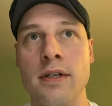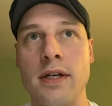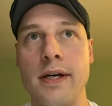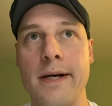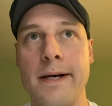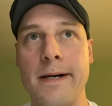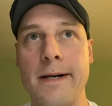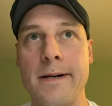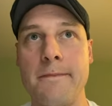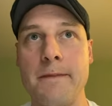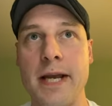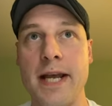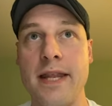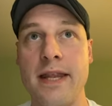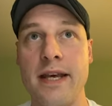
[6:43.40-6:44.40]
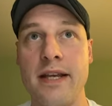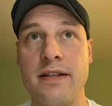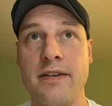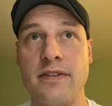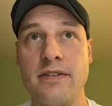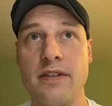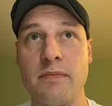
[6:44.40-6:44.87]
And then
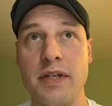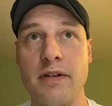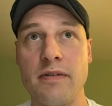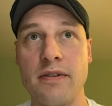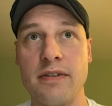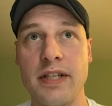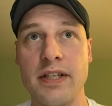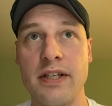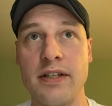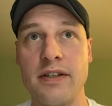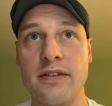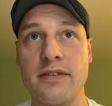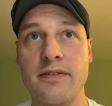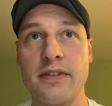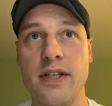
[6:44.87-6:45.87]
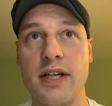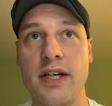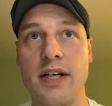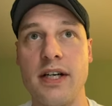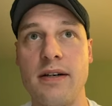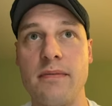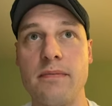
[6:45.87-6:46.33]
here's the big one right here.
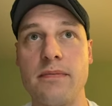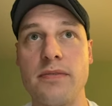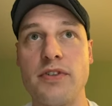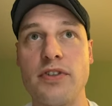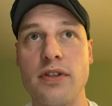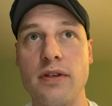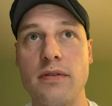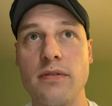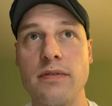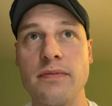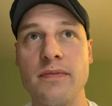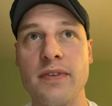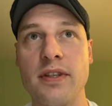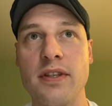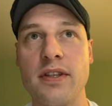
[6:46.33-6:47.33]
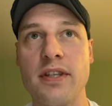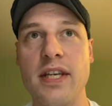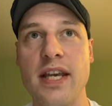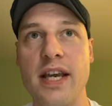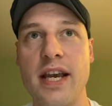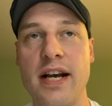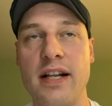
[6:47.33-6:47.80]
So
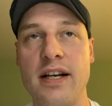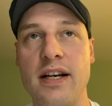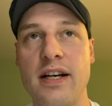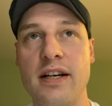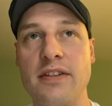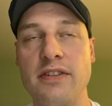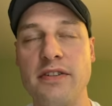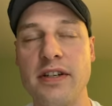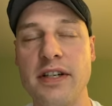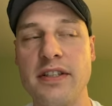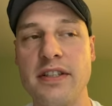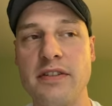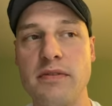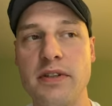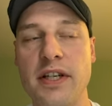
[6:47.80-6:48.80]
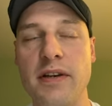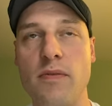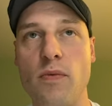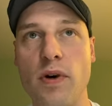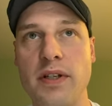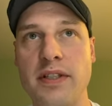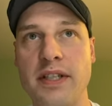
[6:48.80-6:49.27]
the United States will get a
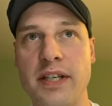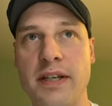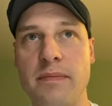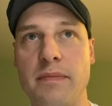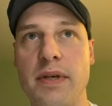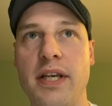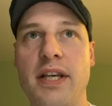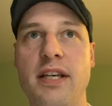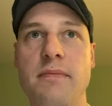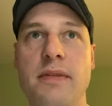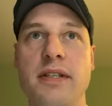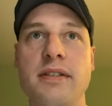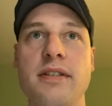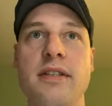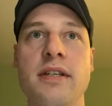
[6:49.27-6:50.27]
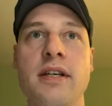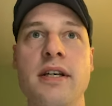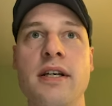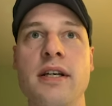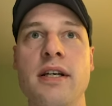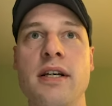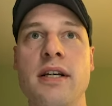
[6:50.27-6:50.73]
one-time payment
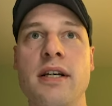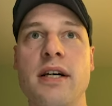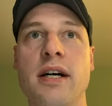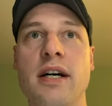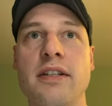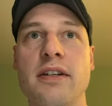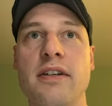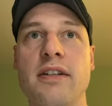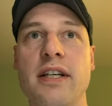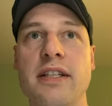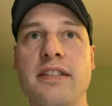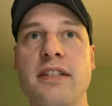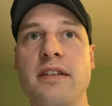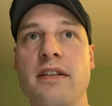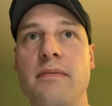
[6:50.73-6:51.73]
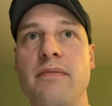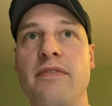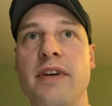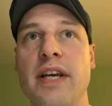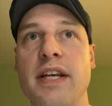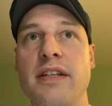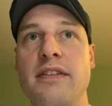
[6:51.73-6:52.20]
on their collect income
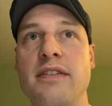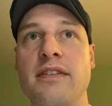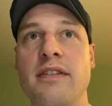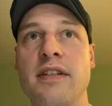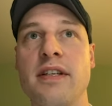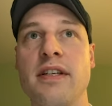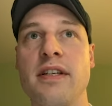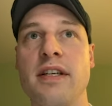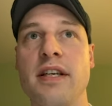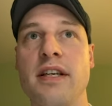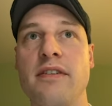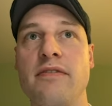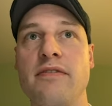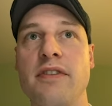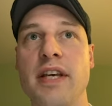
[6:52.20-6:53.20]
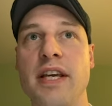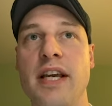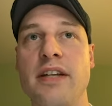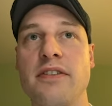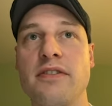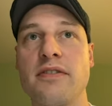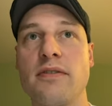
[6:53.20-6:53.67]
phase if they
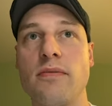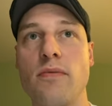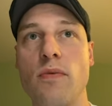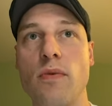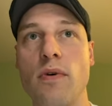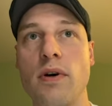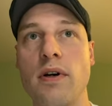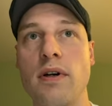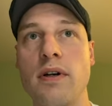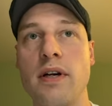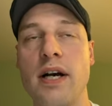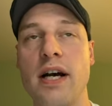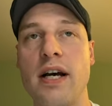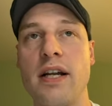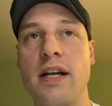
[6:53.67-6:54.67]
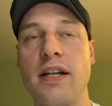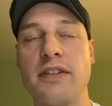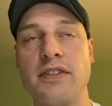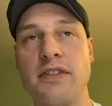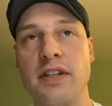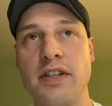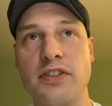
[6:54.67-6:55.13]
enter the war.
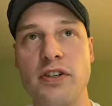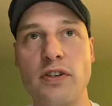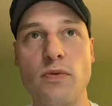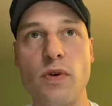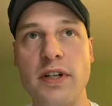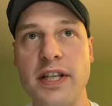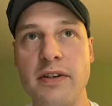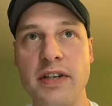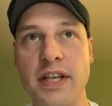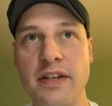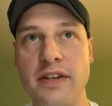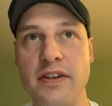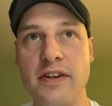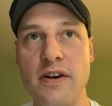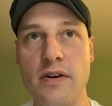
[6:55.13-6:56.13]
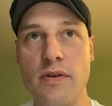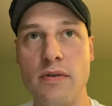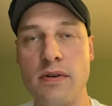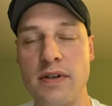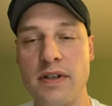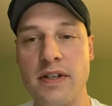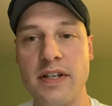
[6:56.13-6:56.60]
And turn one, they'll get no
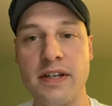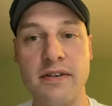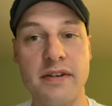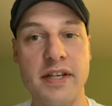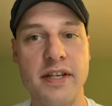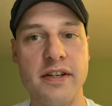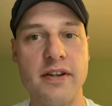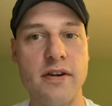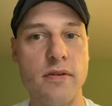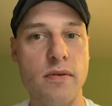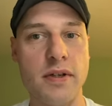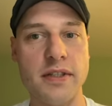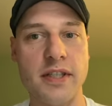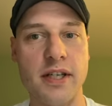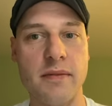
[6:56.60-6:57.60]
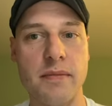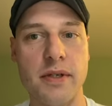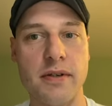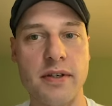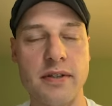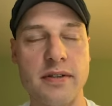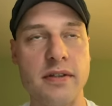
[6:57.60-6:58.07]
one-time
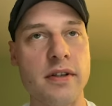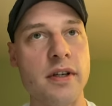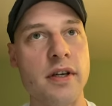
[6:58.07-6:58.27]
bonus.